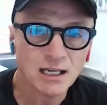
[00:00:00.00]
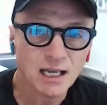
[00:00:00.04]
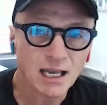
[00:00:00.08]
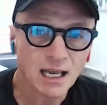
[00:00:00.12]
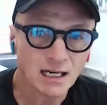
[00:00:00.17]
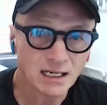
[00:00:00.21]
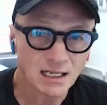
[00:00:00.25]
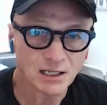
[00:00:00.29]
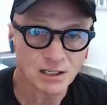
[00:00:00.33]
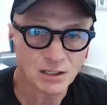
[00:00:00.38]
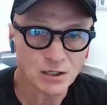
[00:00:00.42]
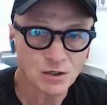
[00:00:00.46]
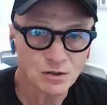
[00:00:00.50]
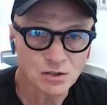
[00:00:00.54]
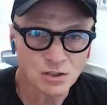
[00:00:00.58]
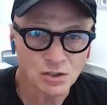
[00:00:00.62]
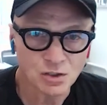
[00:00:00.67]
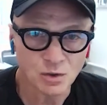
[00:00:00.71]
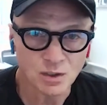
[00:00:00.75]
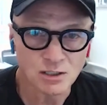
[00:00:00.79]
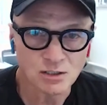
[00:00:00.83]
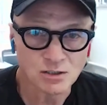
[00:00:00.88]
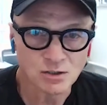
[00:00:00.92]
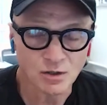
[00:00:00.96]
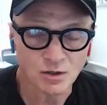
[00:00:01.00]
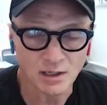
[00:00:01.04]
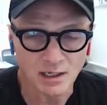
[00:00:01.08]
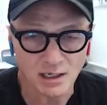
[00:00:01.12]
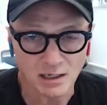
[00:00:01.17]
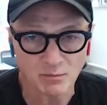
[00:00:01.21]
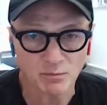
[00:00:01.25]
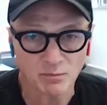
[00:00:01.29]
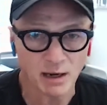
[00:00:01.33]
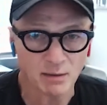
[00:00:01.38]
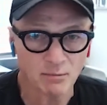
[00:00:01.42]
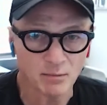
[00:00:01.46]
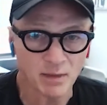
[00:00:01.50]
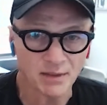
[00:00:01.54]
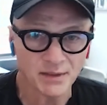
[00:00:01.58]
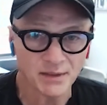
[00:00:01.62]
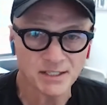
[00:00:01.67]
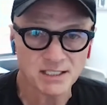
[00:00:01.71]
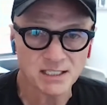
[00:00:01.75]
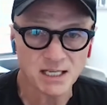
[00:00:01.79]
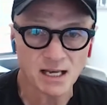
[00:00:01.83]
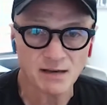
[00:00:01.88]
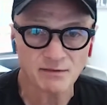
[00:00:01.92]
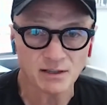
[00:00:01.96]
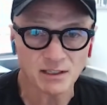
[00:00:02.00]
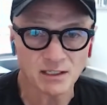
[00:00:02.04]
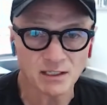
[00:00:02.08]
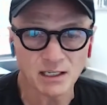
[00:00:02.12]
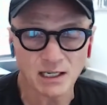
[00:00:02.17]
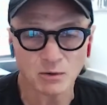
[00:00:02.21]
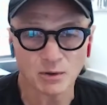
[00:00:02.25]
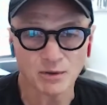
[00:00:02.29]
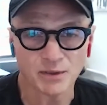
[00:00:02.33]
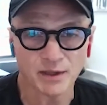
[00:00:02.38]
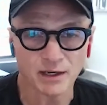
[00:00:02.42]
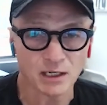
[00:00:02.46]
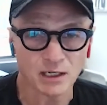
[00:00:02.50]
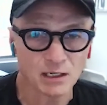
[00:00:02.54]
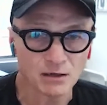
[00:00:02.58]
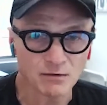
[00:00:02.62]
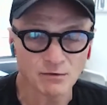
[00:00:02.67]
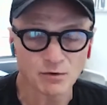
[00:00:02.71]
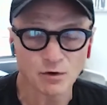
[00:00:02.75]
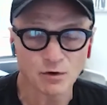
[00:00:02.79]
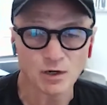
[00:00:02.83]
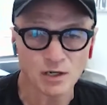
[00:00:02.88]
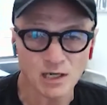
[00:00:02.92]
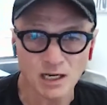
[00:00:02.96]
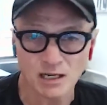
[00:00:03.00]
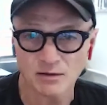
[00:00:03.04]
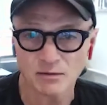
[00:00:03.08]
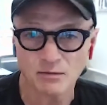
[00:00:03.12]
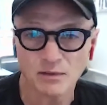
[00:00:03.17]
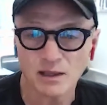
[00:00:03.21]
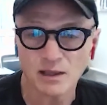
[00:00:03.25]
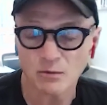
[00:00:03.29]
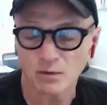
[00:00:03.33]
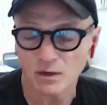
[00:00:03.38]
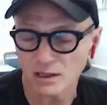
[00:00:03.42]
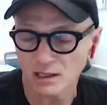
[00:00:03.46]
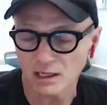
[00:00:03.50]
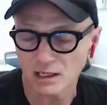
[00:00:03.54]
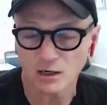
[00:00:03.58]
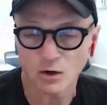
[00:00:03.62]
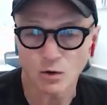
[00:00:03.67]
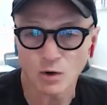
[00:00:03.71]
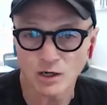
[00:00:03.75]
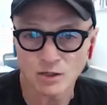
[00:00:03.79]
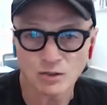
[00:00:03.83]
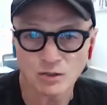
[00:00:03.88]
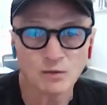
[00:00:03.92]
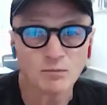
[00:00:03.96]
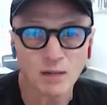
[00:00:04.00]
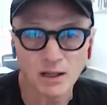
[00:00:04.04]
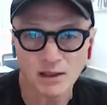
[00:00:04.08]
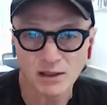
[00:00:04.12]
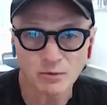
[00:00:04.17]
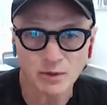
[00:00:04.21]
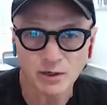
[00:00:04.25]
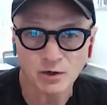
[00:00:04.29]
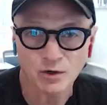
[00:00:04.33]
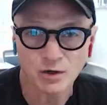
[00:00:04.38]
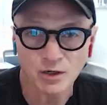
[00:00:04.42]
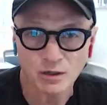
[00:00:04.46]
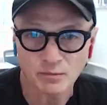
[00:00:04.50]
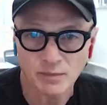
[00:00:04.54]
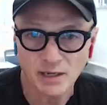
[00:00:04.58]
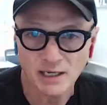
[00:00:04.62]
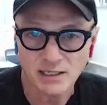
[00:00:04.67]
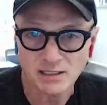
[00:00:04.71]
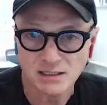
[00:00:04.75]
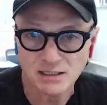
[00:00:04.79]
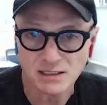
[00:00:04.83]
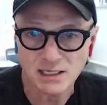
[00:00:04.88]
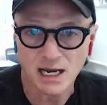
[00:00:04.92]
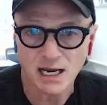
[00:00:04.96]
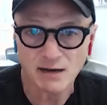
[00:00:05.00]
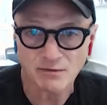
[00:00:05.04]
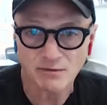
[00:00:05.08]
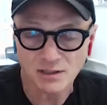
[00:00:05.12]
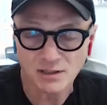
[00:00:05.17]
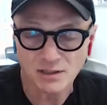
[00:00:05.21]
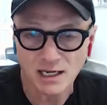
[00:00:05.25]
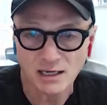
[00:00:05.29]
and get used to it, so that by month 7, it would then convert and they would then go on to a monthly recurring basis after that.